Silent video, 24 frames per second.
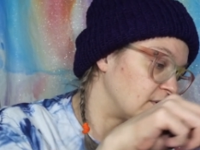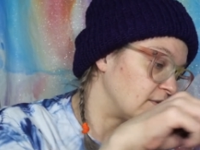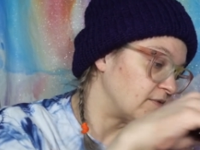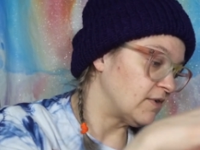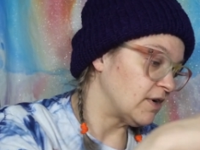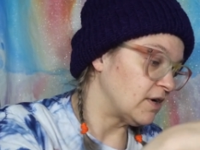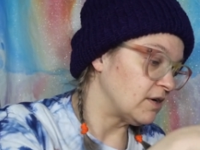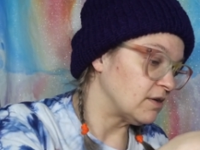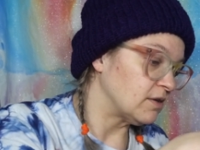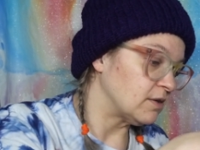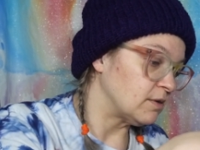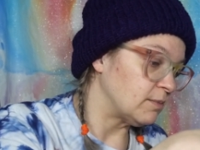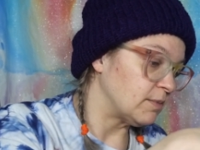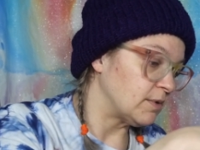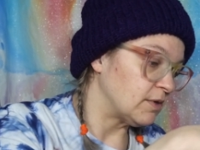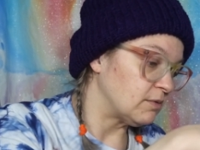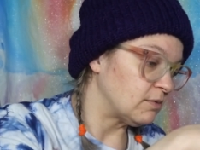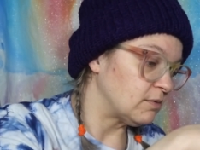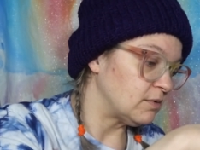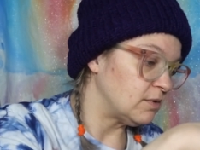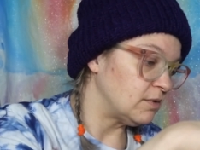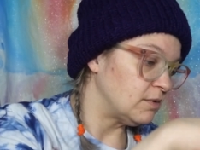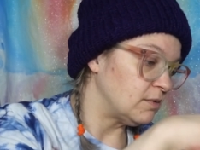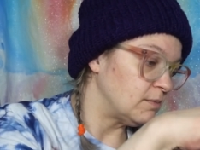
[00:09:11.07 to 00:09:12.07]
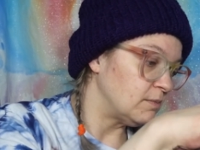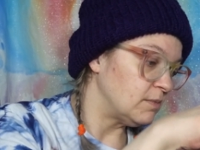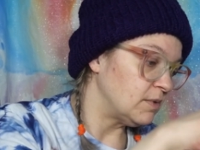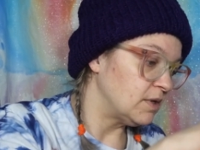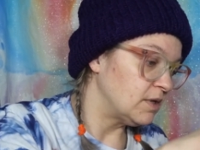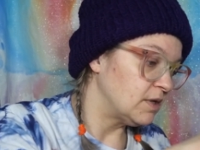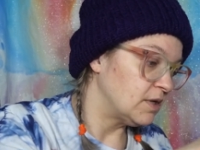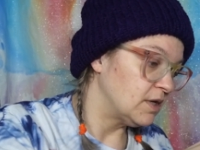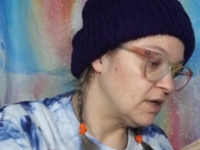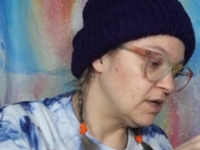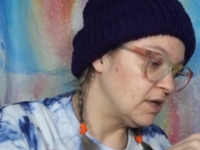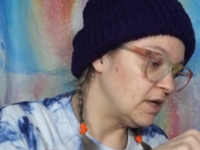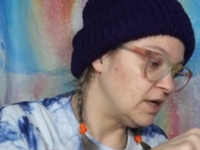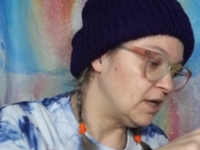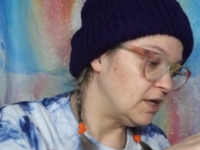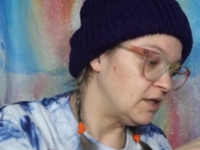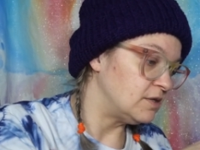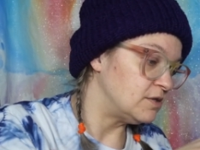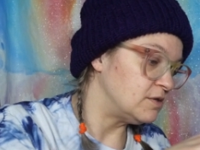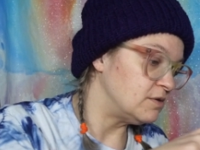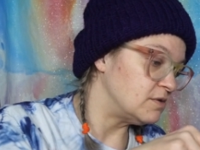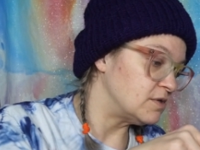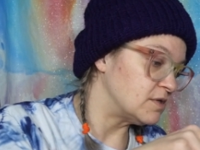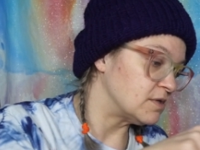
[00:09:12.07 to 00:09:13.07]
I've got a little bit of room,
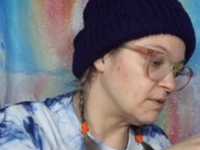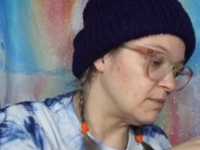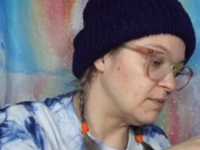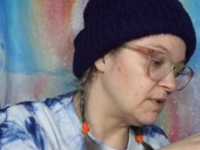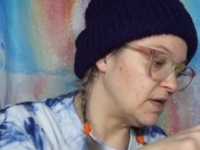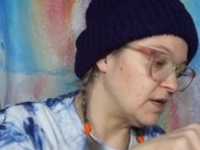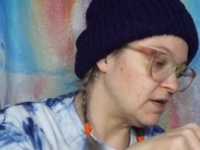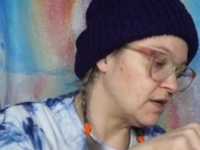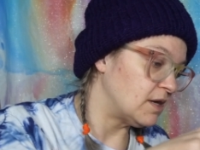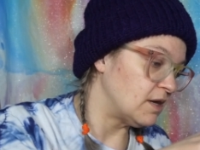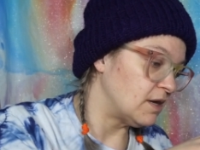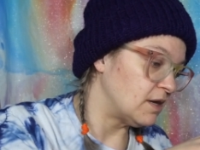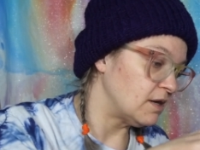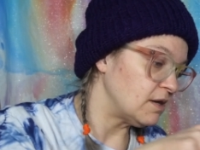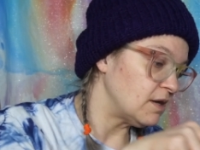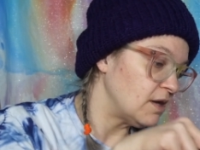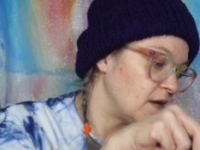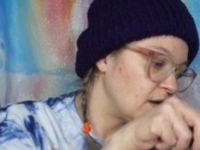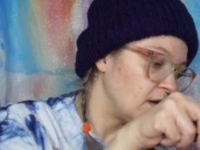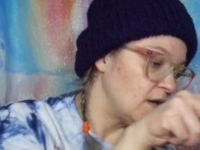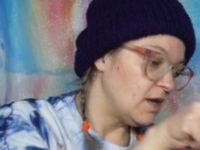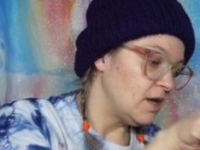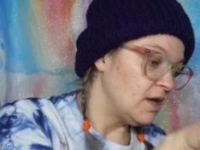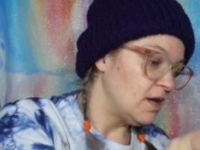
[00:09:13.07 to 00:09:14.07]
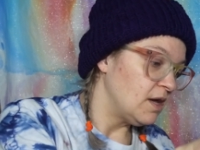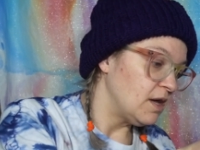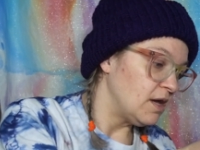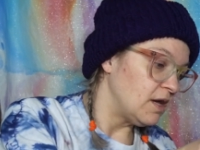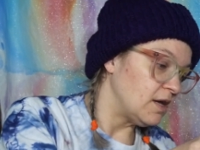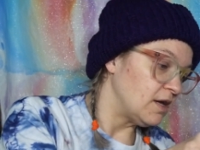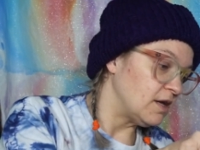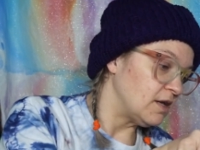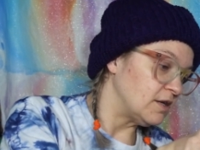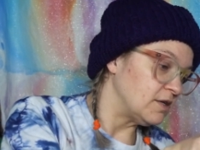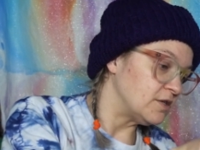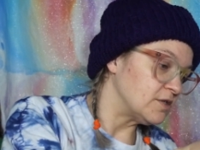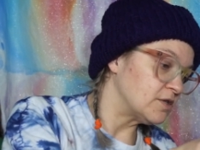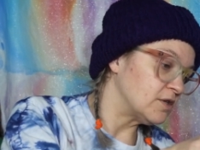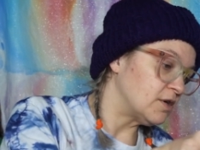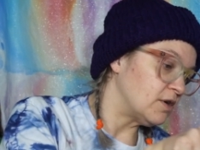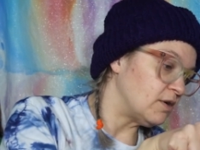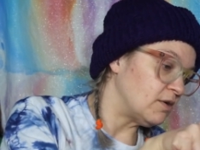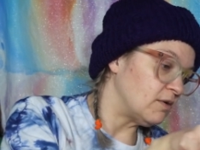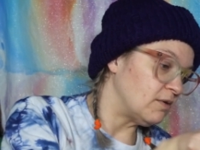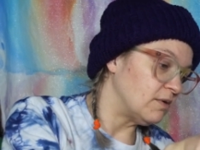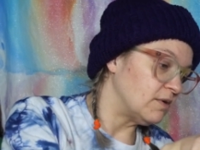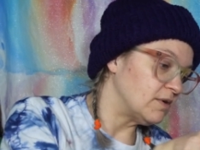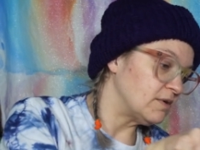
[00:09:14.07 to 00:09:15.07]
and do some inking and just
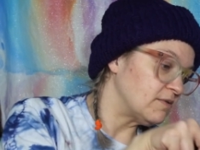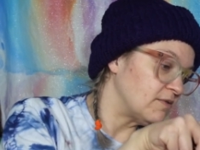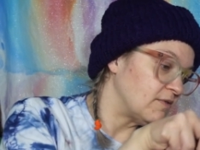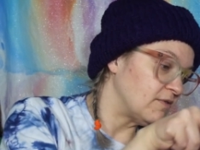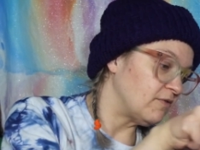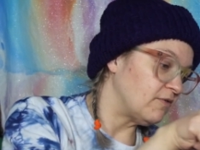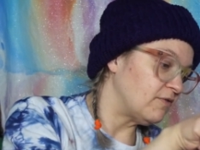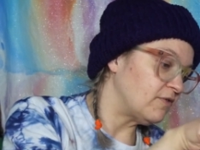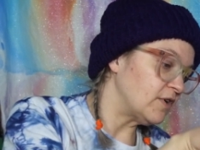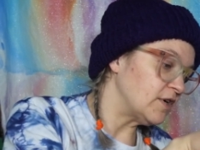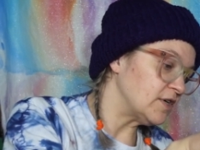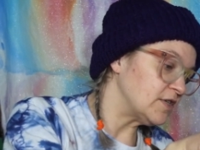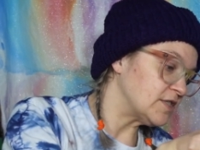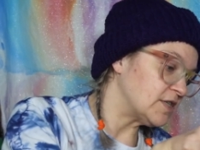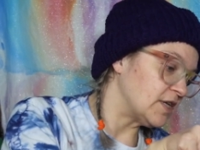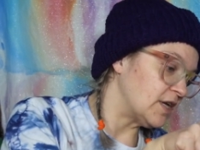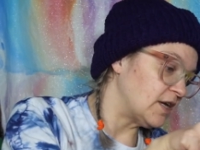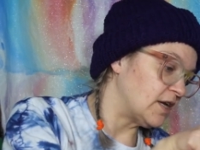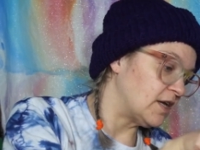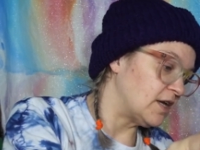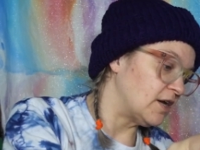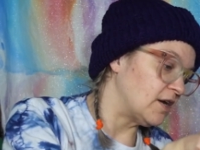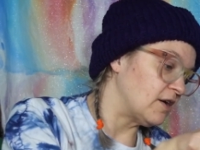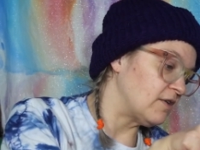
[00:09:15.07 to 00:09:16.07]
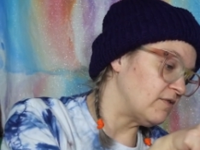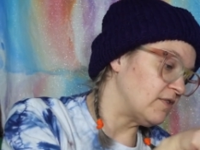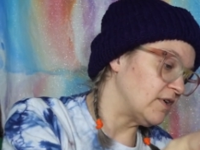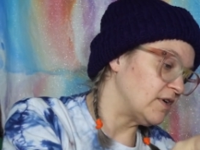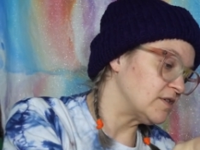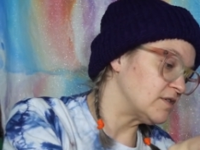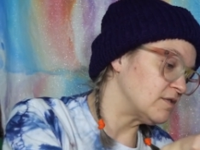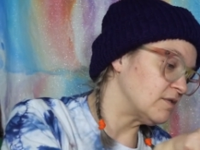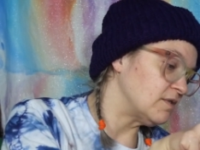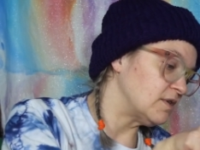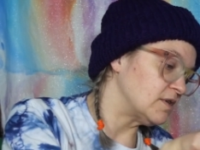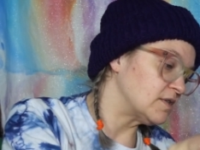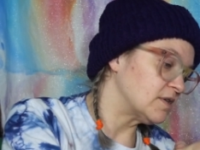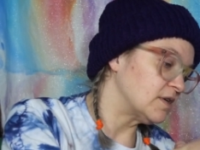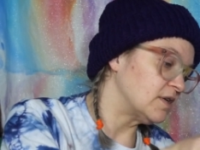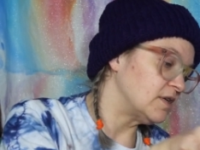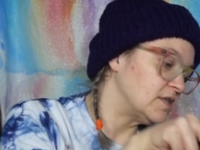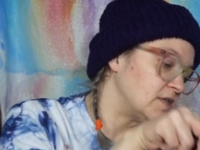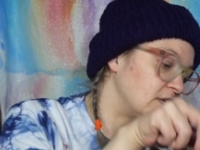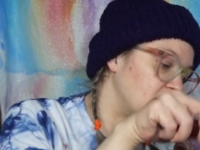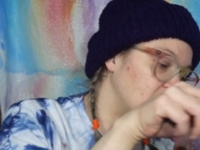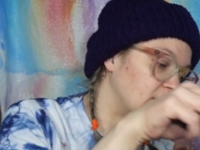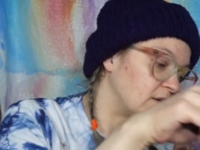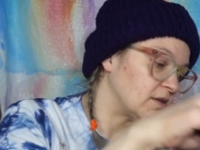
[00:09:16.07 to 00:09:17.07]
go with the first inking of it, so it's going
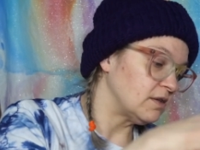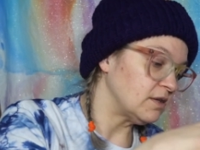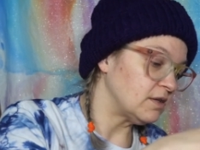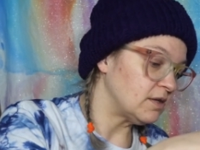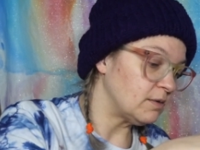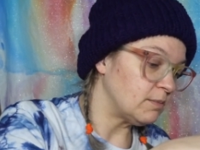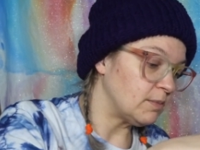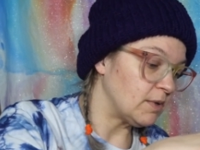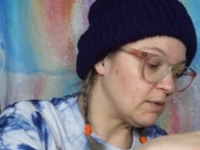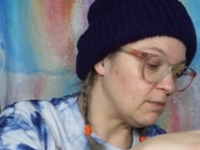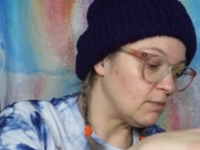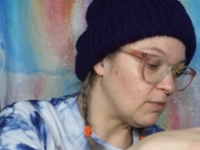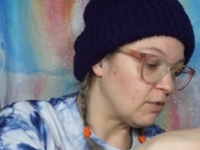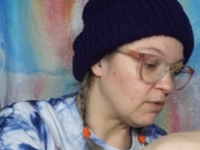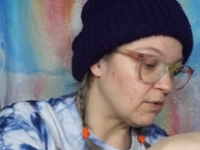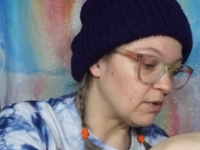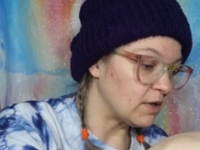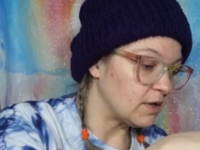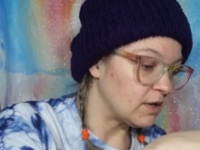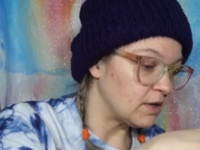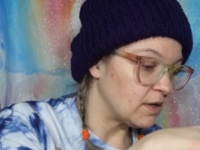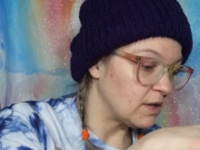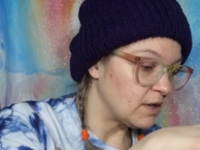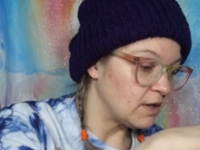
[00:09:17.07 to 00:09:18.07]
to take a little bit more